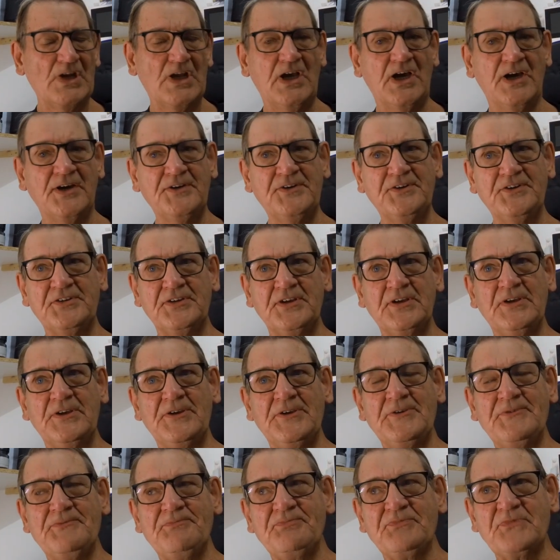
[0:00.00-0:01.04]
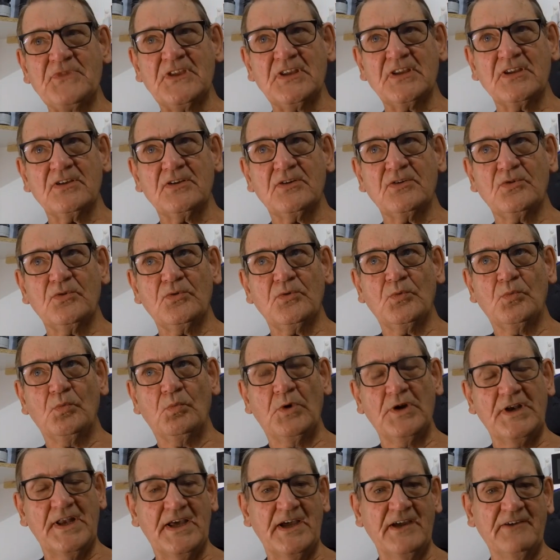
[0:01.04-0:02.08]
And
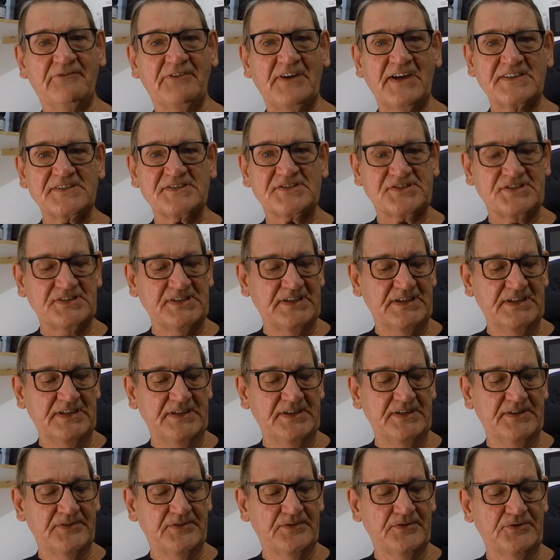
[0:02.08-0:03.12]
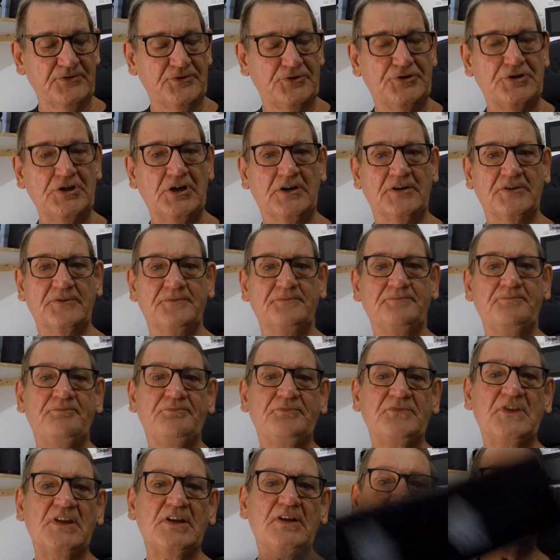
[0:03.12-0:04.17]
what I've actually done
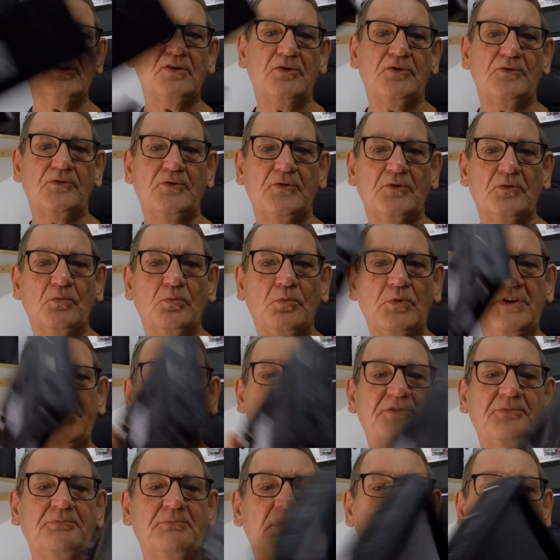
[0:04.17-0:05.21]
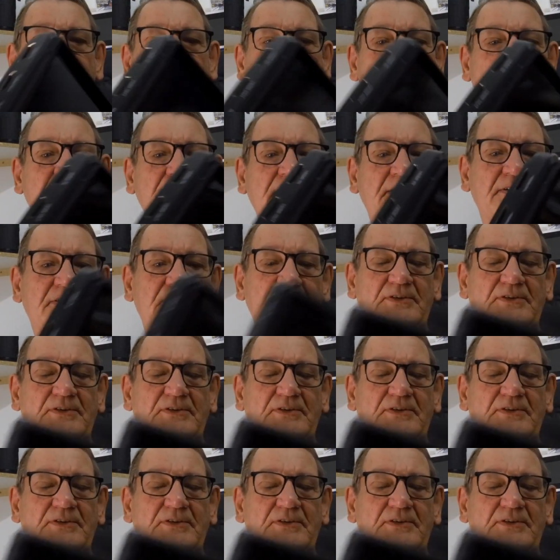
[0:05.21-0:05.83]
with my